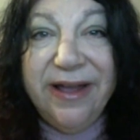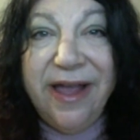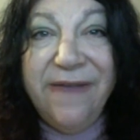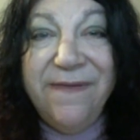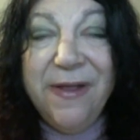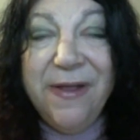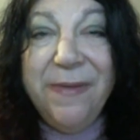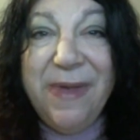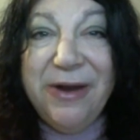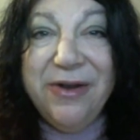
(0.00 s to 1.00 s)
I feel
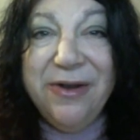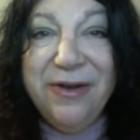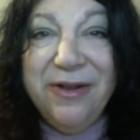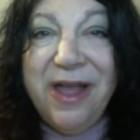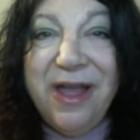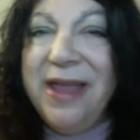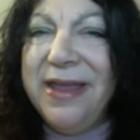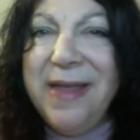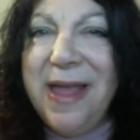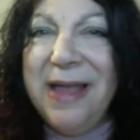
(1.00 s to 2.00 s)
better.
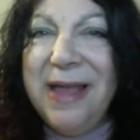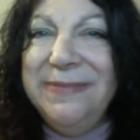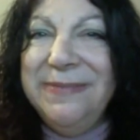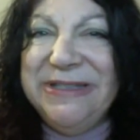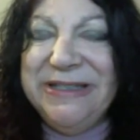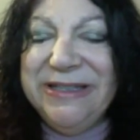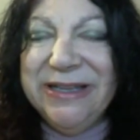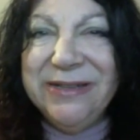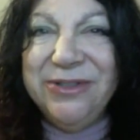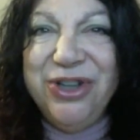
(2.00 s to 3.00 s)
I'm still
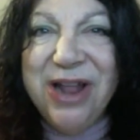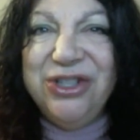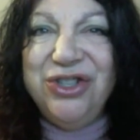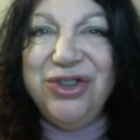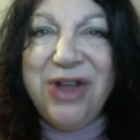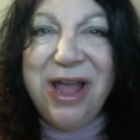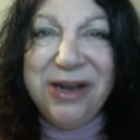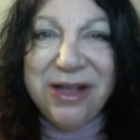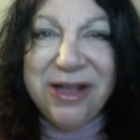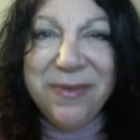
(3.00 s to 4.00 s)
not sure how
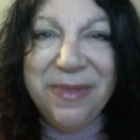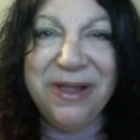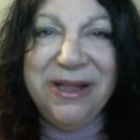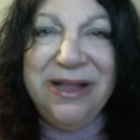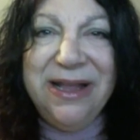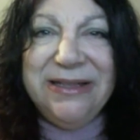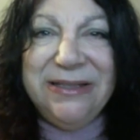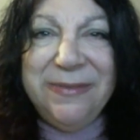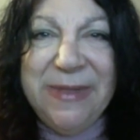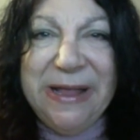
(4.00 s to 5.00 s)
to completely
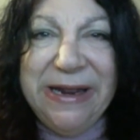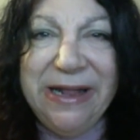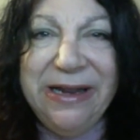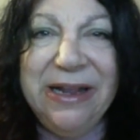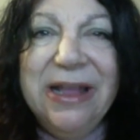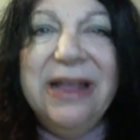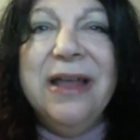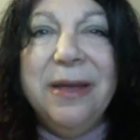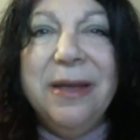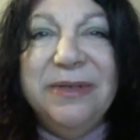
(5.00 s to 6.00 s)
explain it.
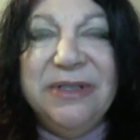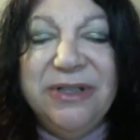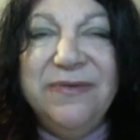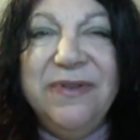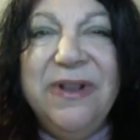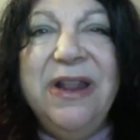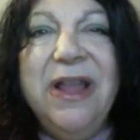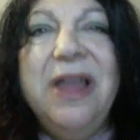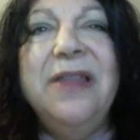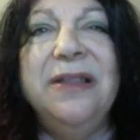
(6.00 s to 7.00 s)
I'm still reading
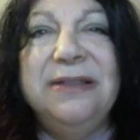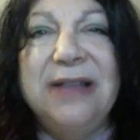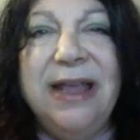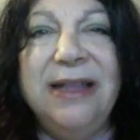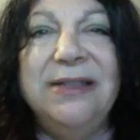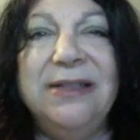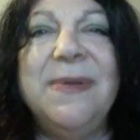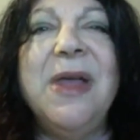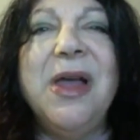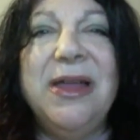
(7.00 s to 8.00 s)
on the science
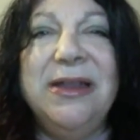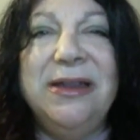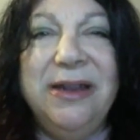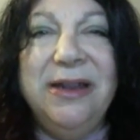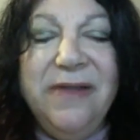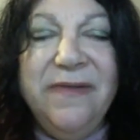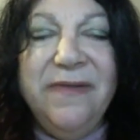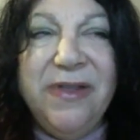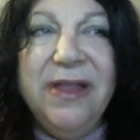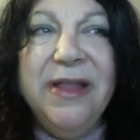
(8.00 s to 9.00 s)
behind it and
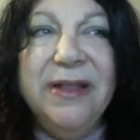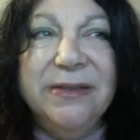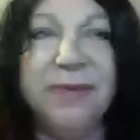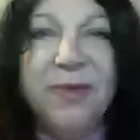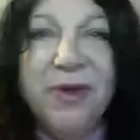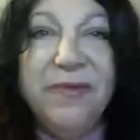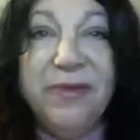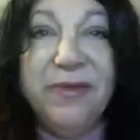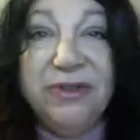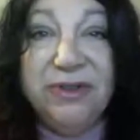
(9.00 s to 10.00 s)
everything. There's some great
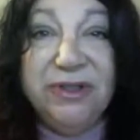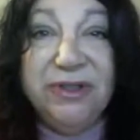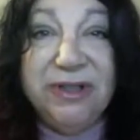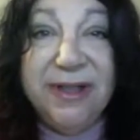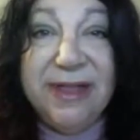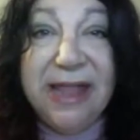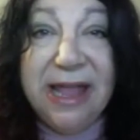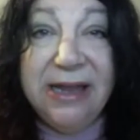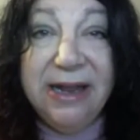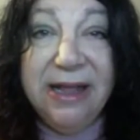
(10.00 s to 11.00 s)
resources on that.